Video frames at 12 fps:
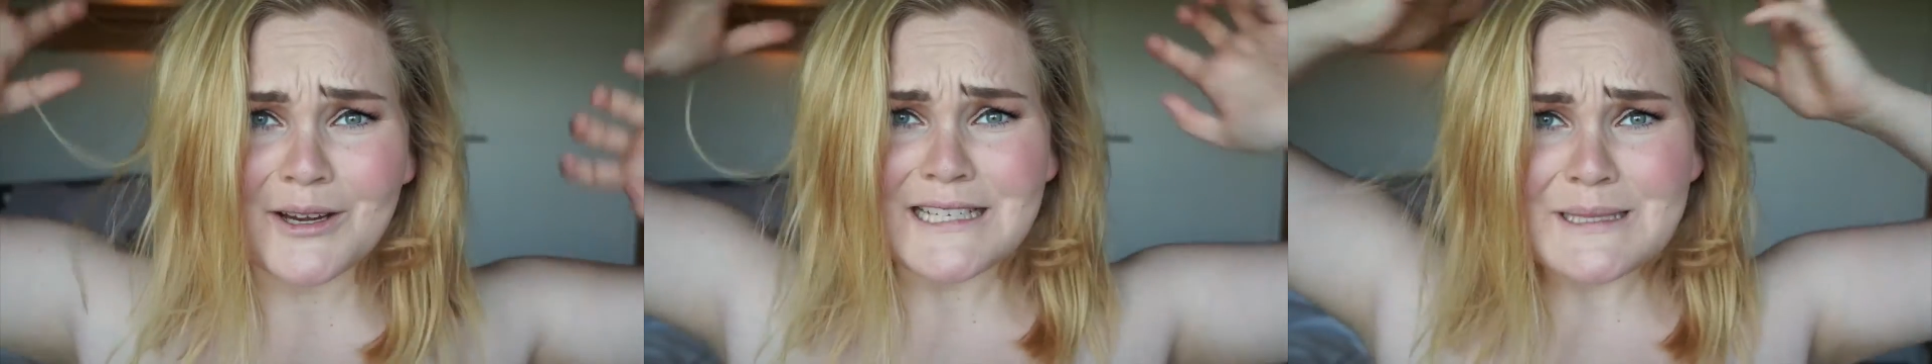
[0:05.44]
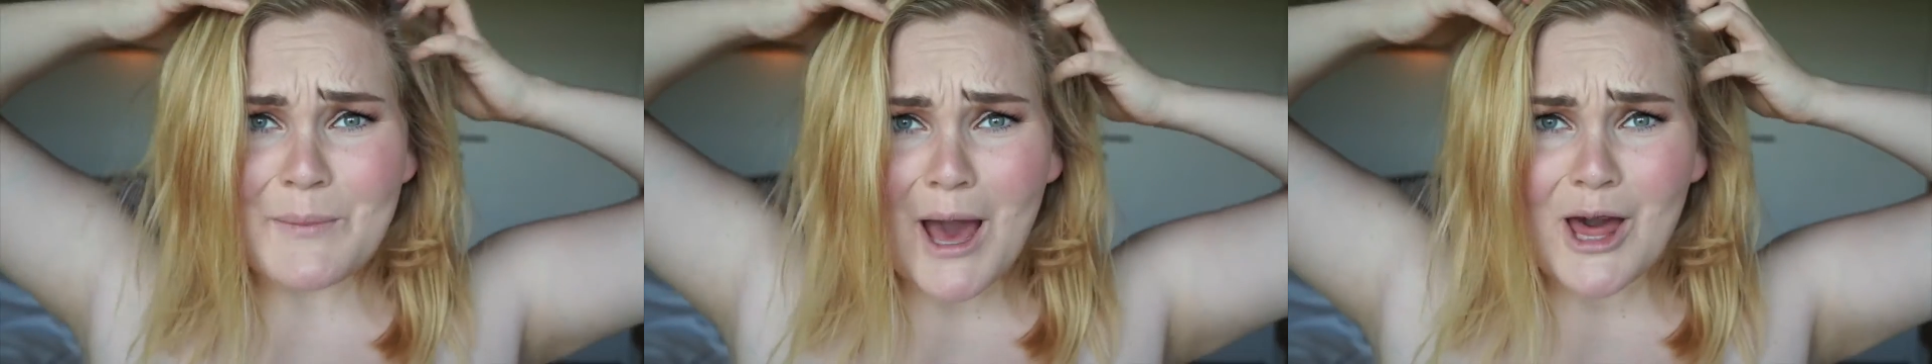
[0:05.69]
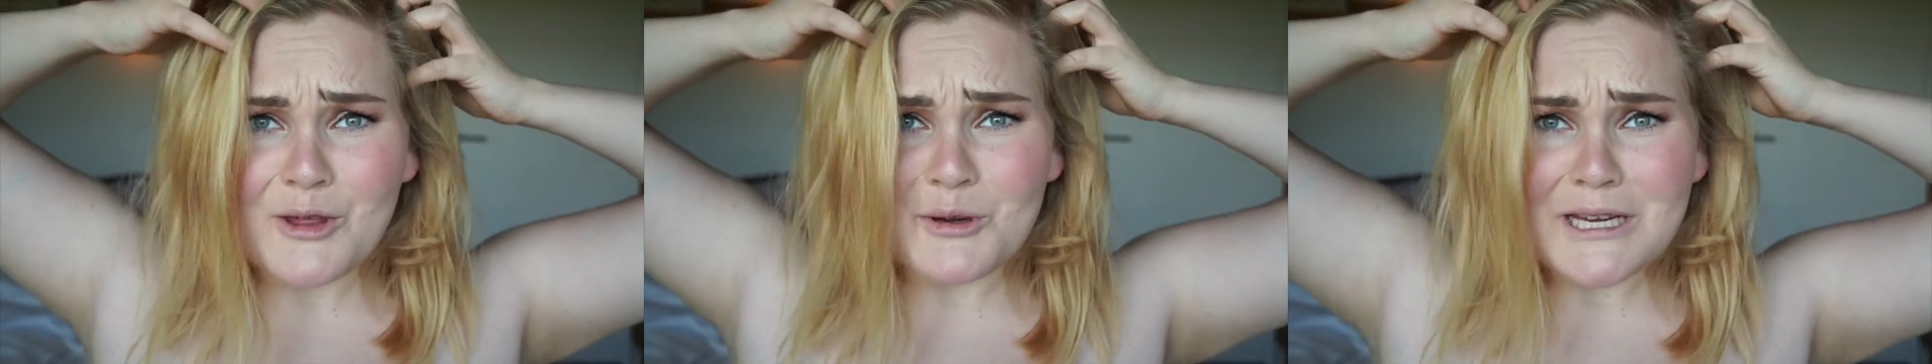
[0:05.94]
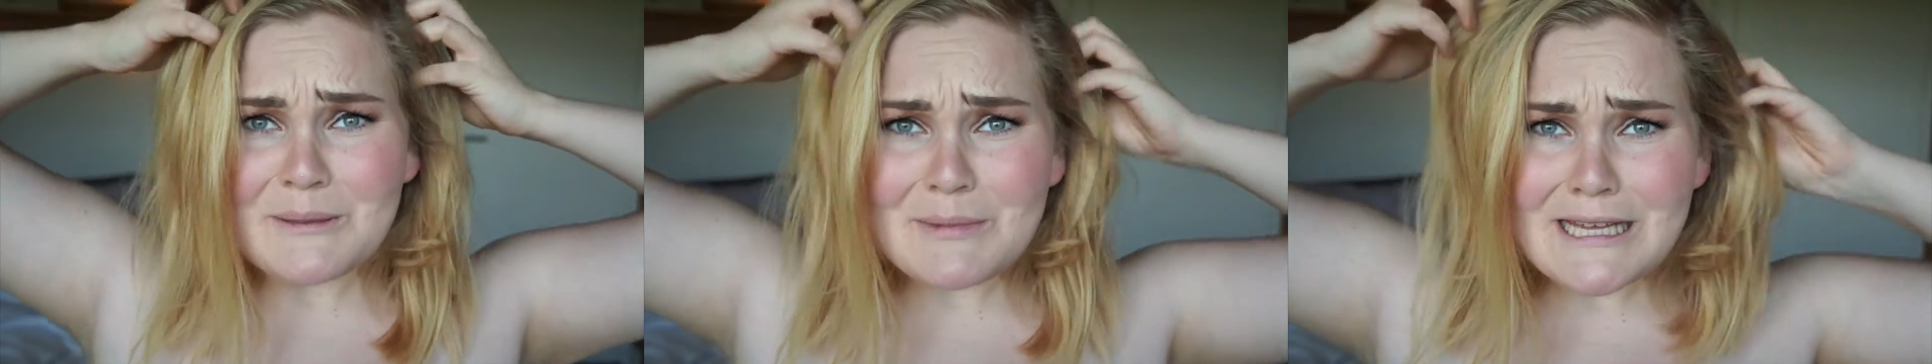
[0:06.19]
is
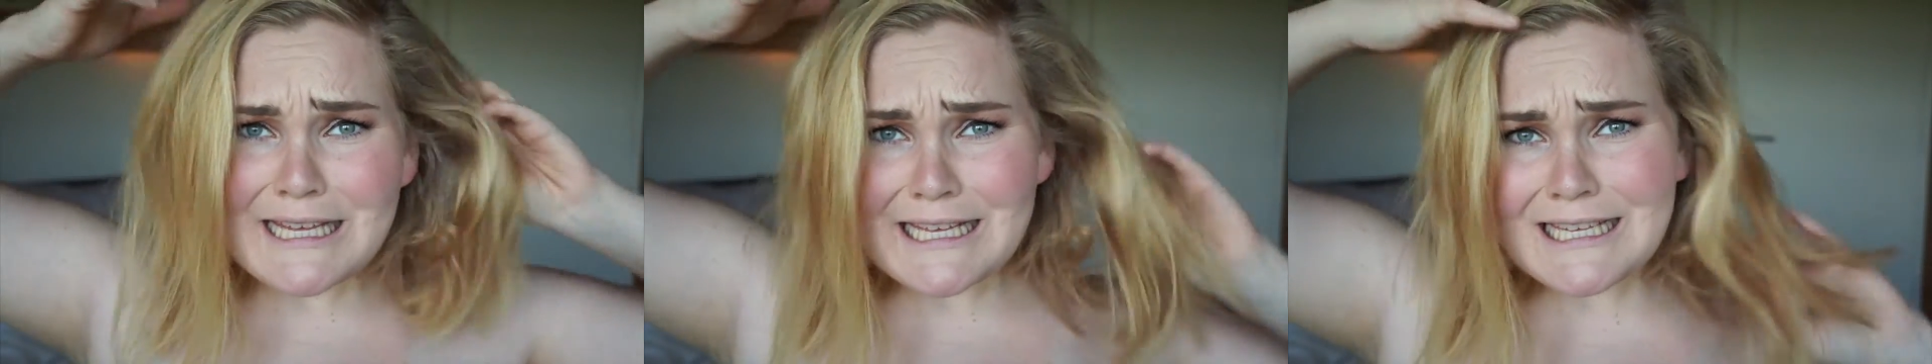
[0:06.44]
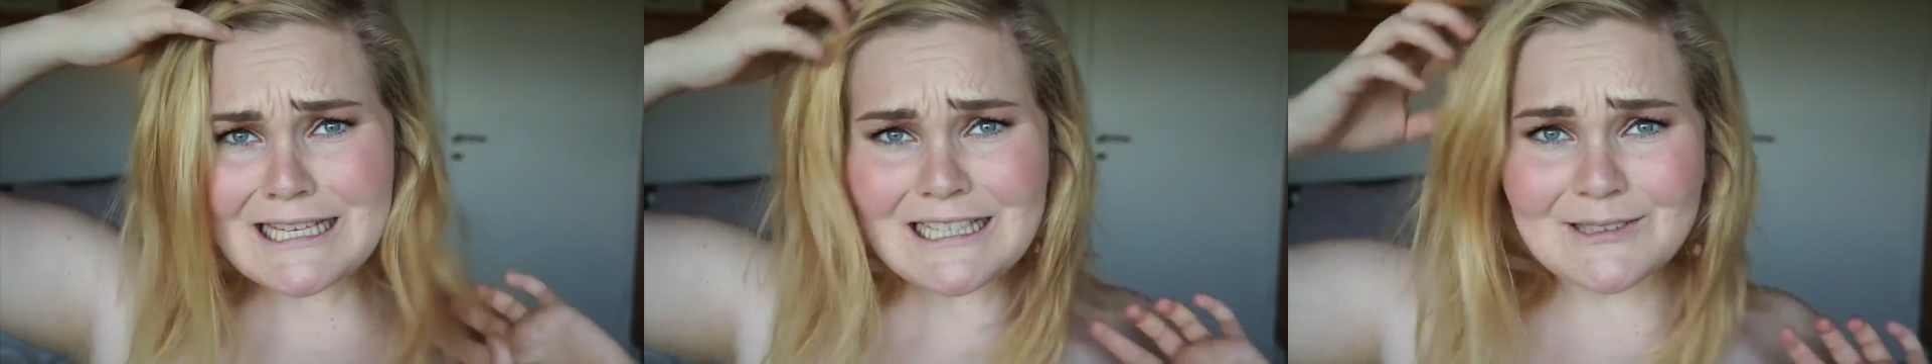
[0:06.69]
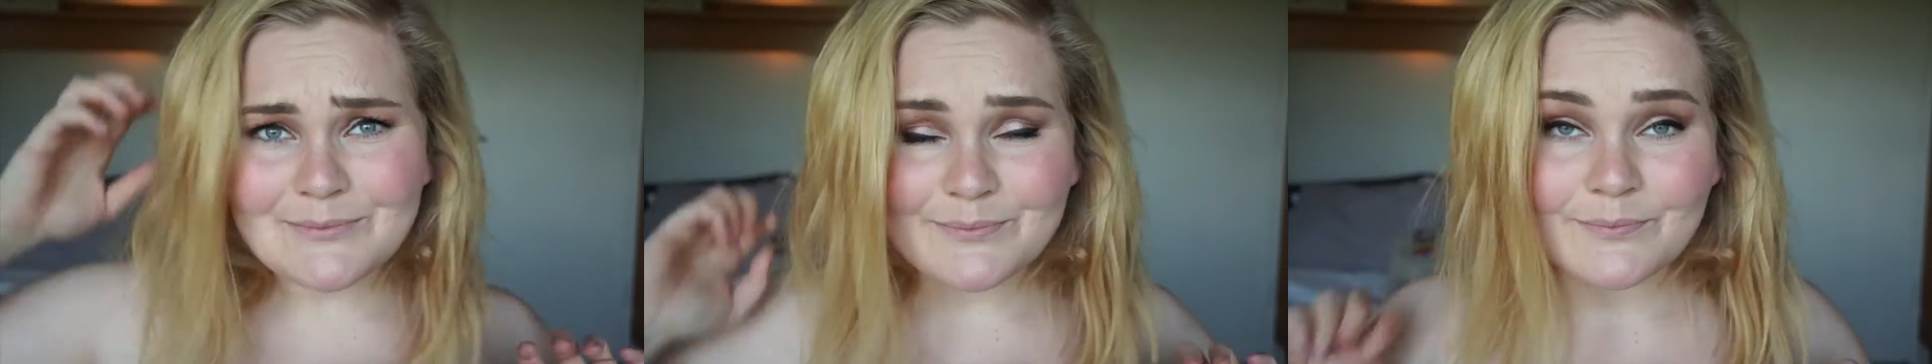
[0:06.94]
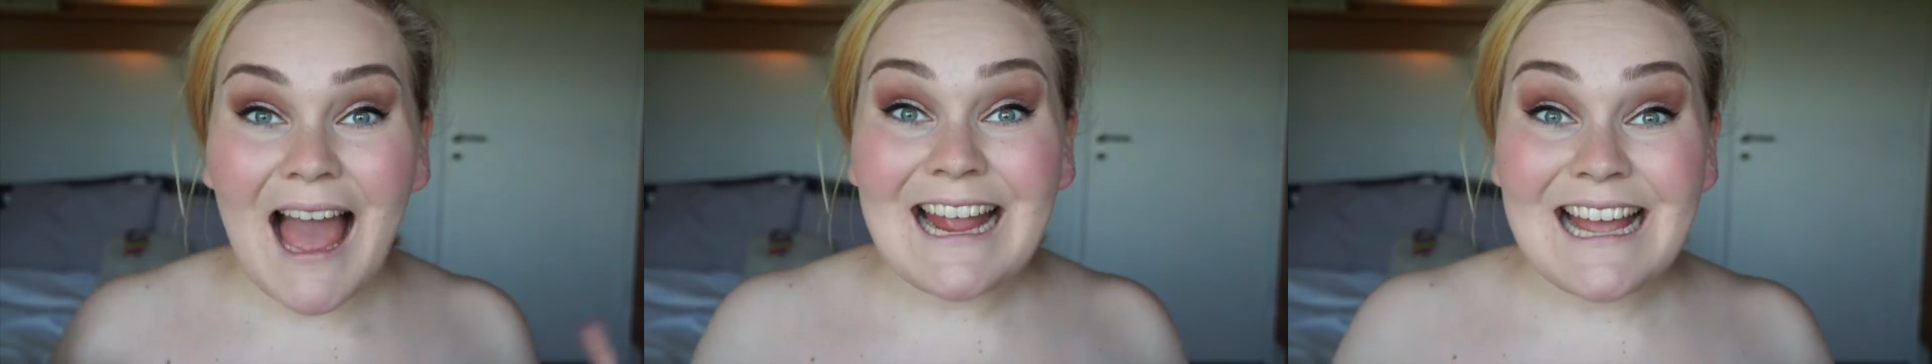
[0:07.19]
bothering me.
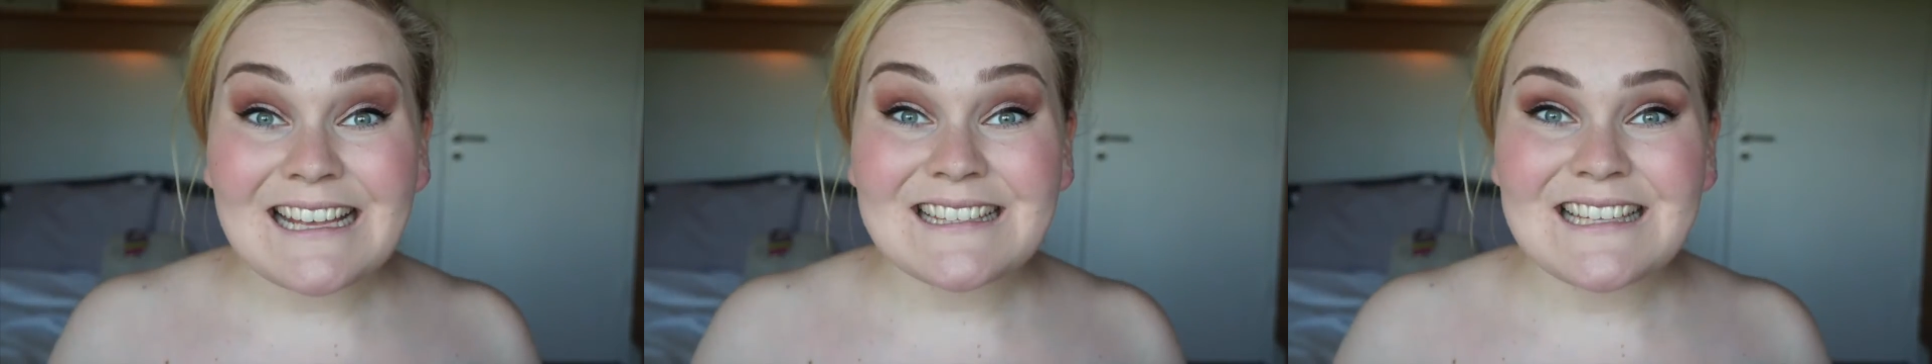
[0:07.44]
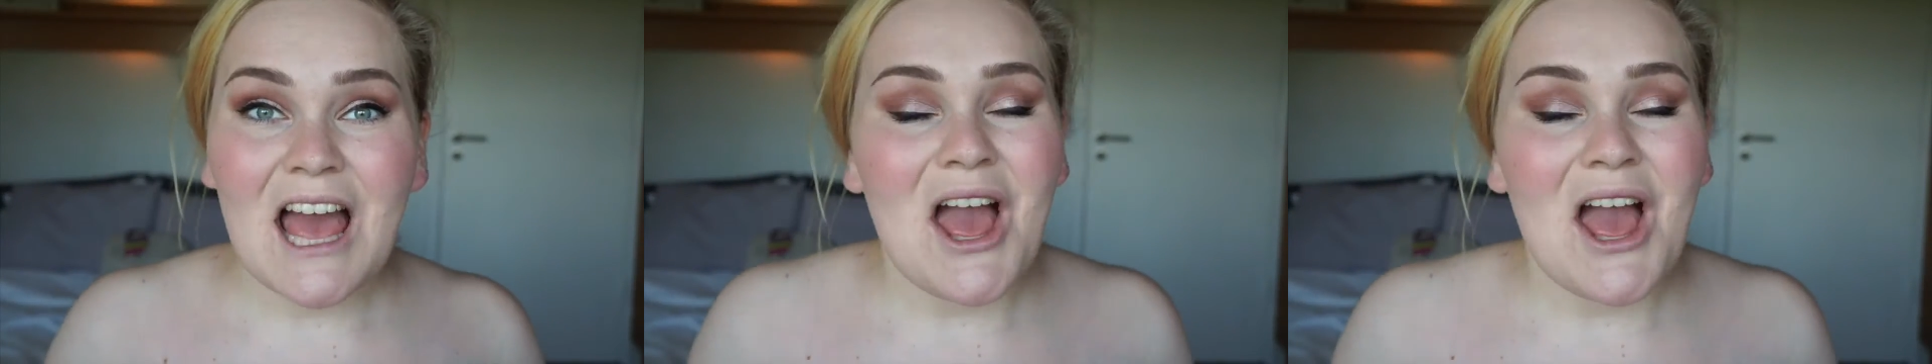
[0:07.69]
Hi guys,